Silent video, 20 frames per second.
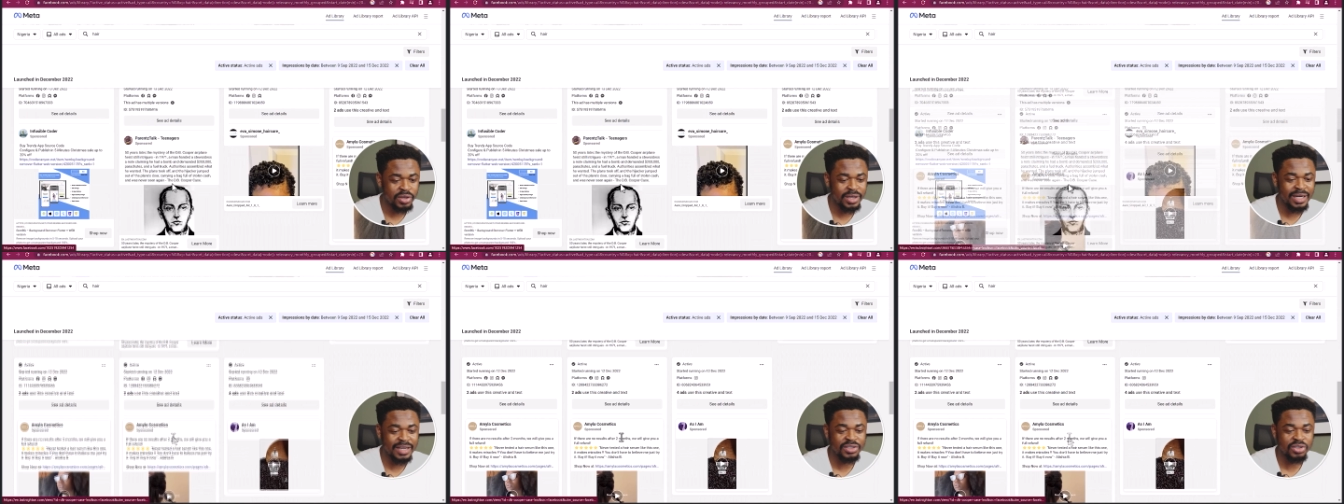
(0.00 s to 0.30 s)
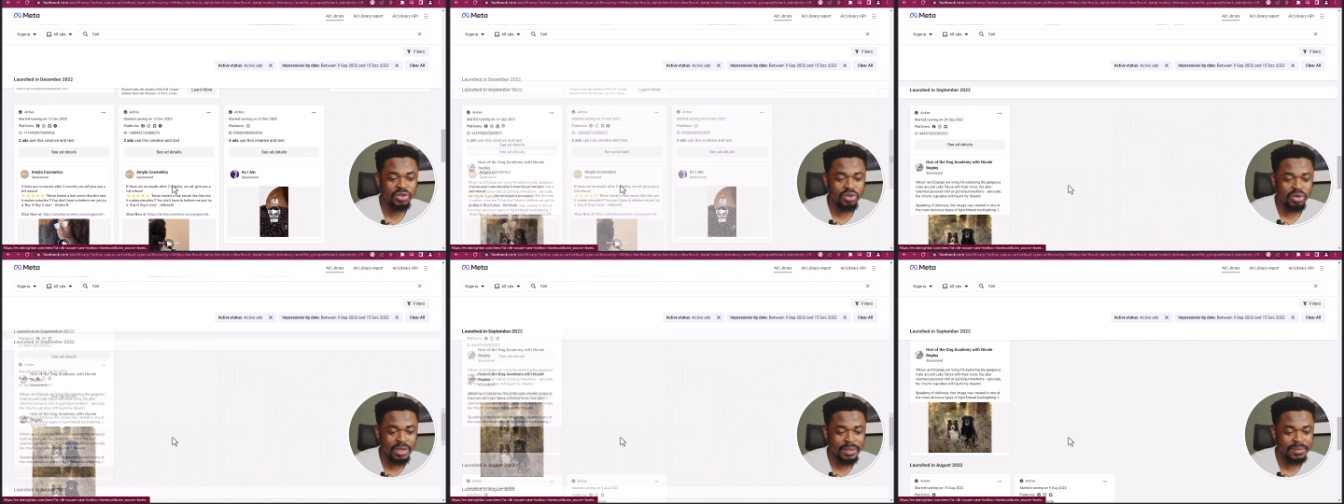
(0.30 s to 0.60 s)
So you can
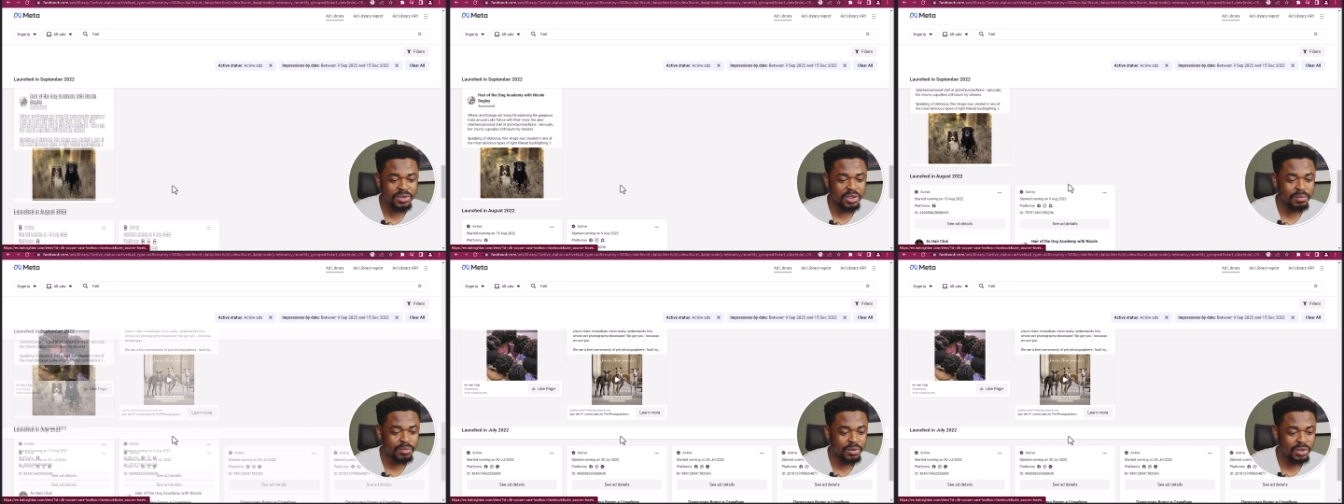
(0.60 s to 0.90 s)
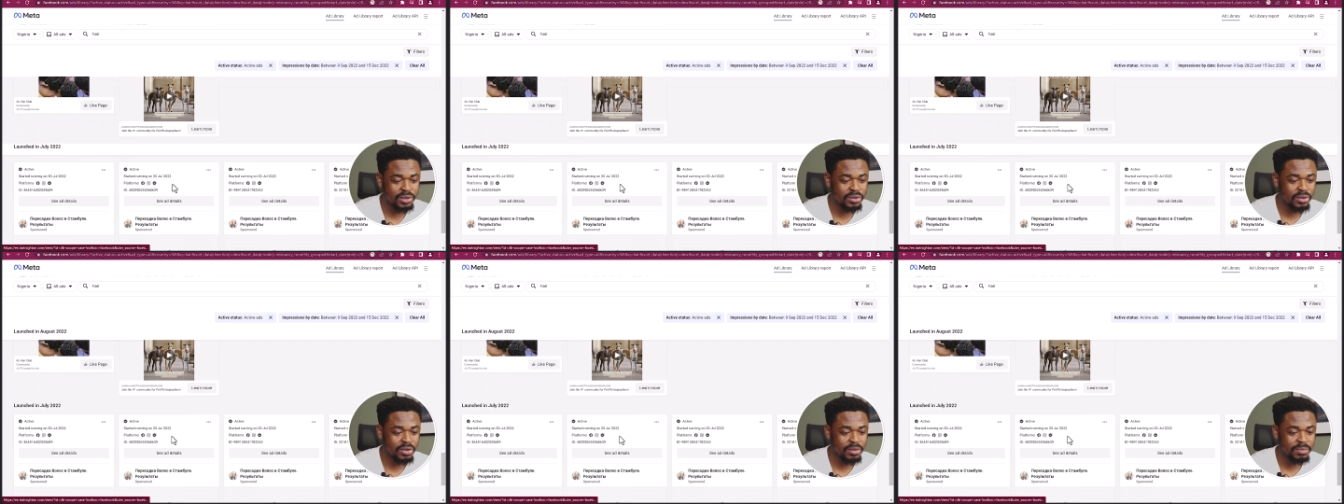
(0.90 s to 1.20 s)
scroll down to the
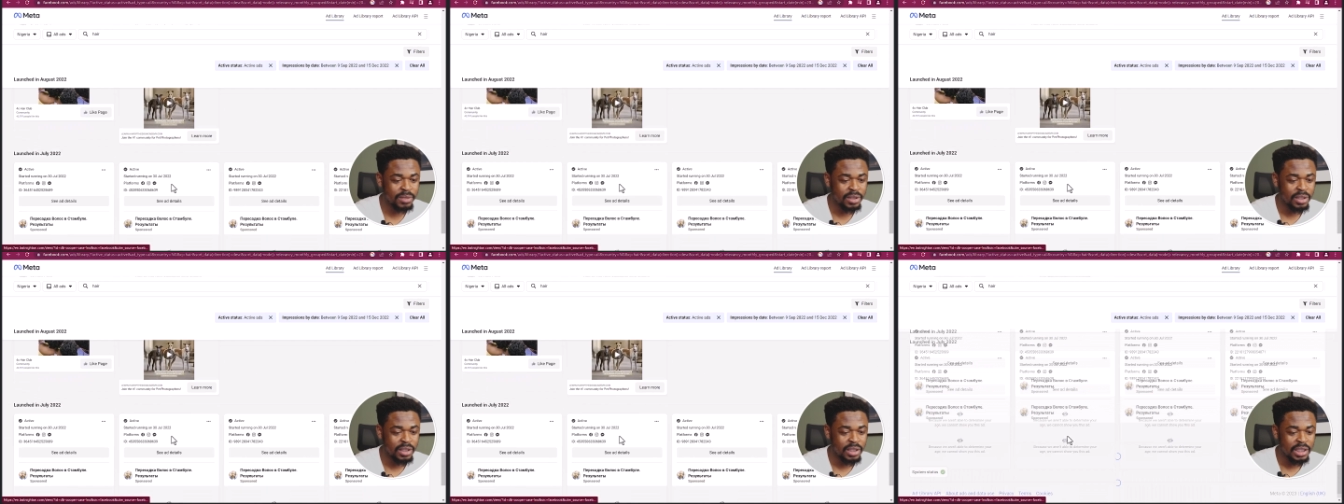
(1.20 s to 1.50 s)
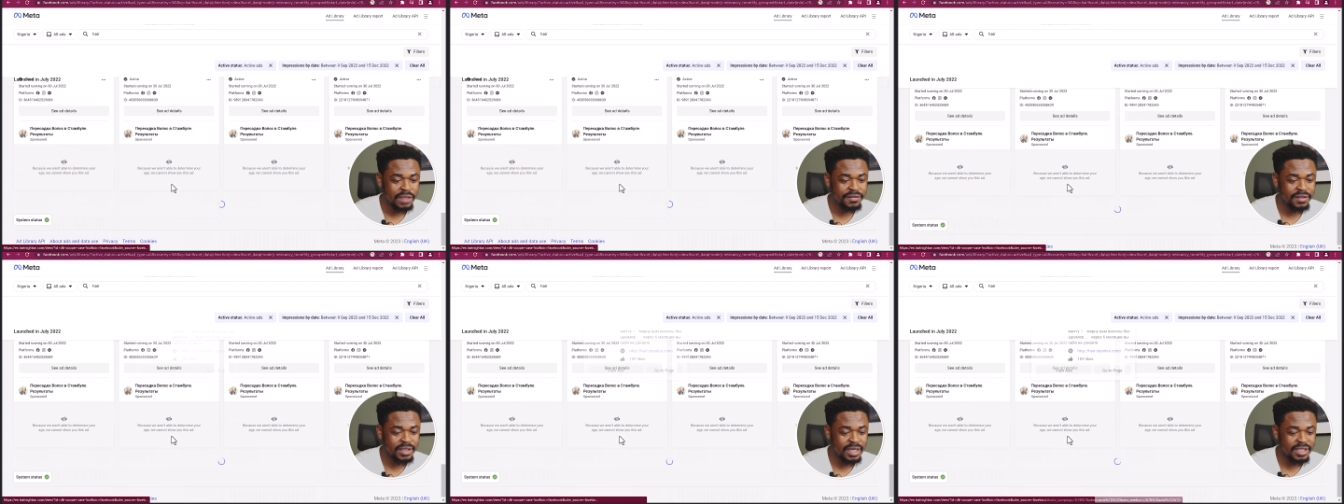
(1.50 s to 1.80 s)
bottom.
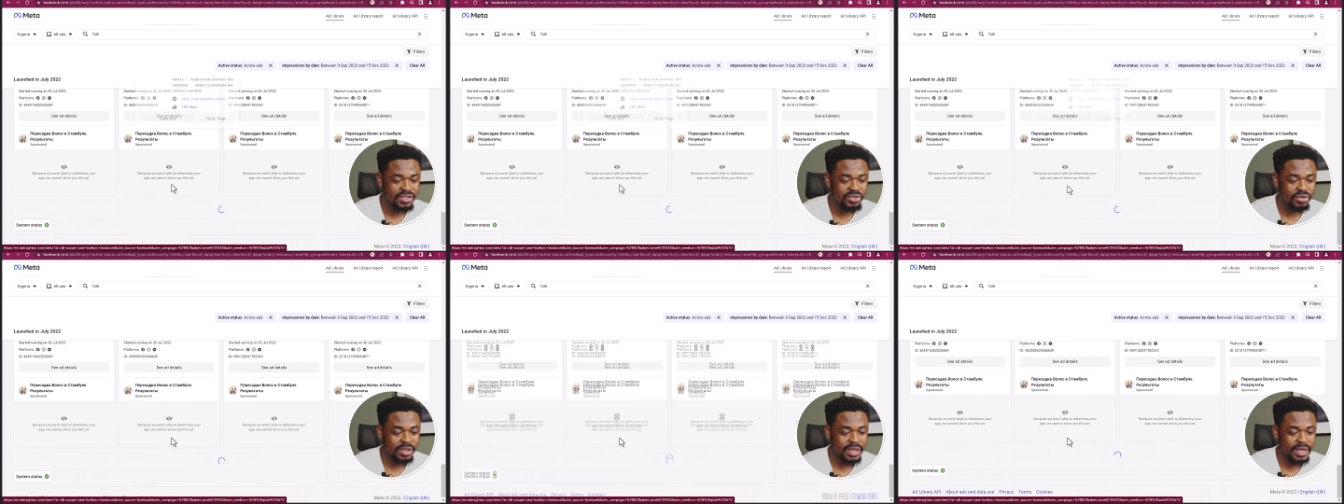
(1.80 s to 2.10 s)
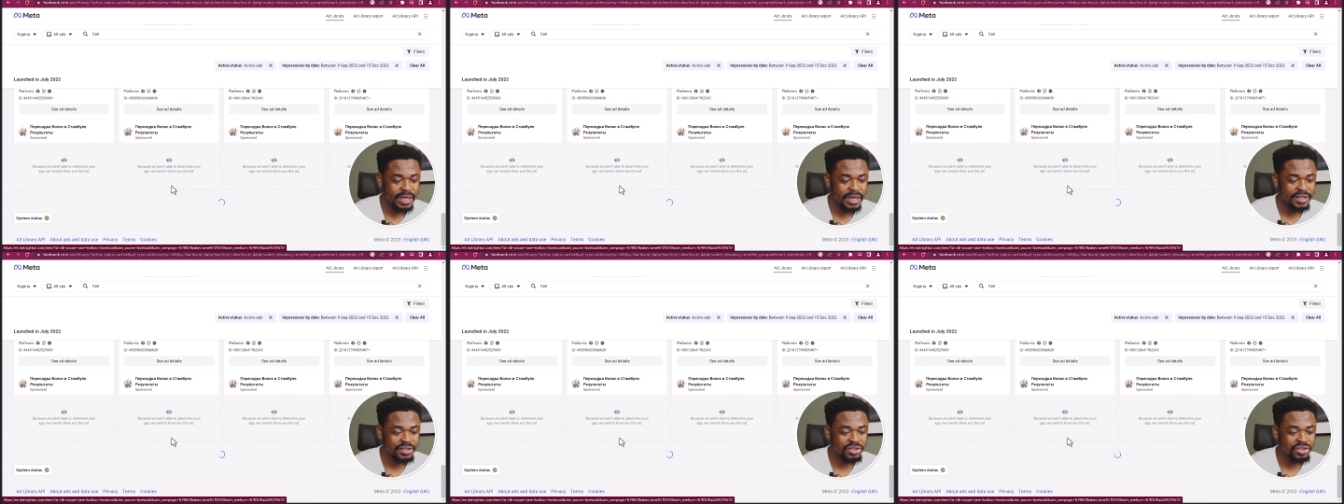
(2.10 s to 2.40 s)
If it gets to
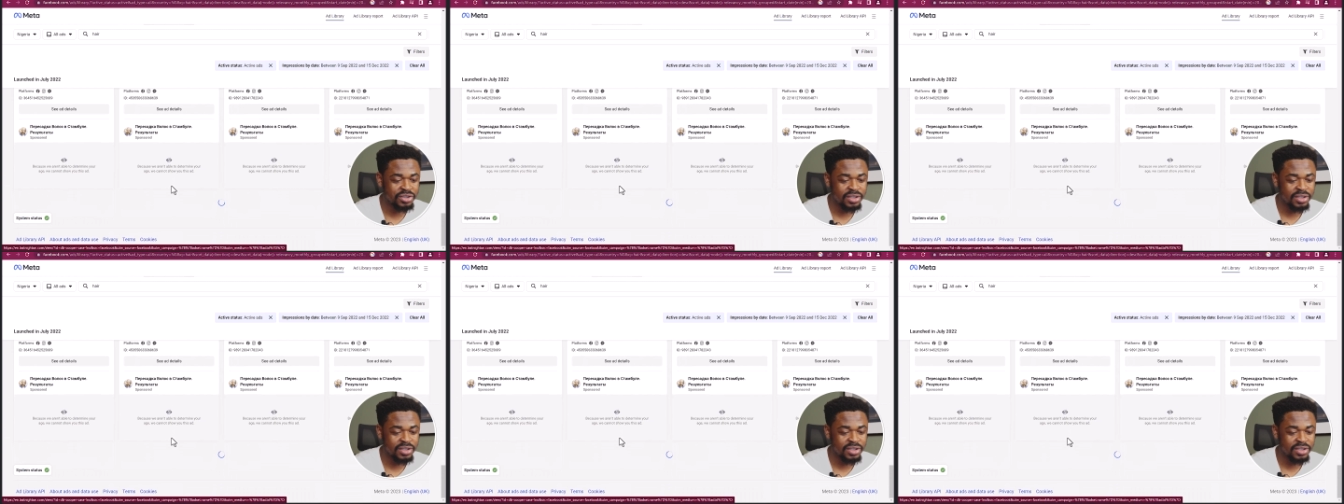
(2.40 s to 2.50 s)
the end,